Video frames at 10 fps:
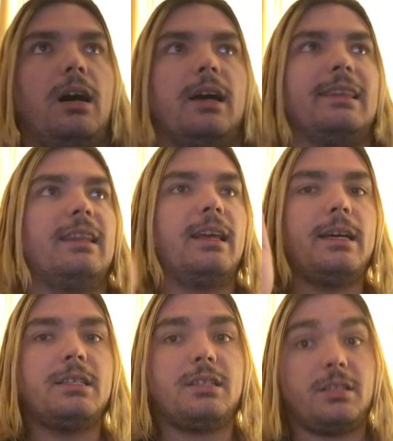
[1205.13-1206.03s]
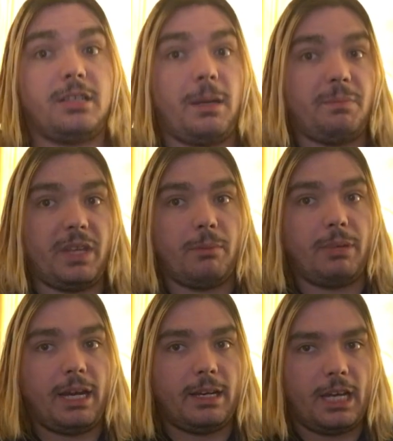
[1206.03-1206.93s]
unless something
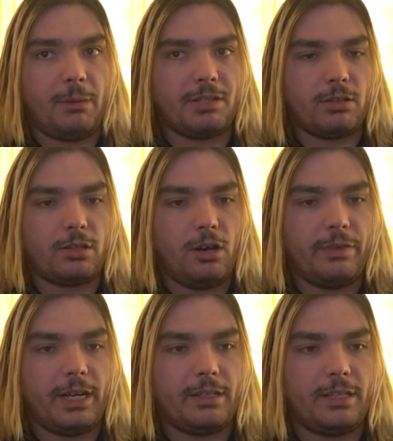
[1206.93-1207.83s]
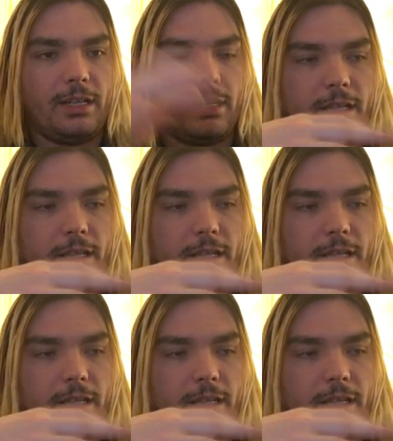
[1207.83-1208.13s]
bad happens with COVID 19,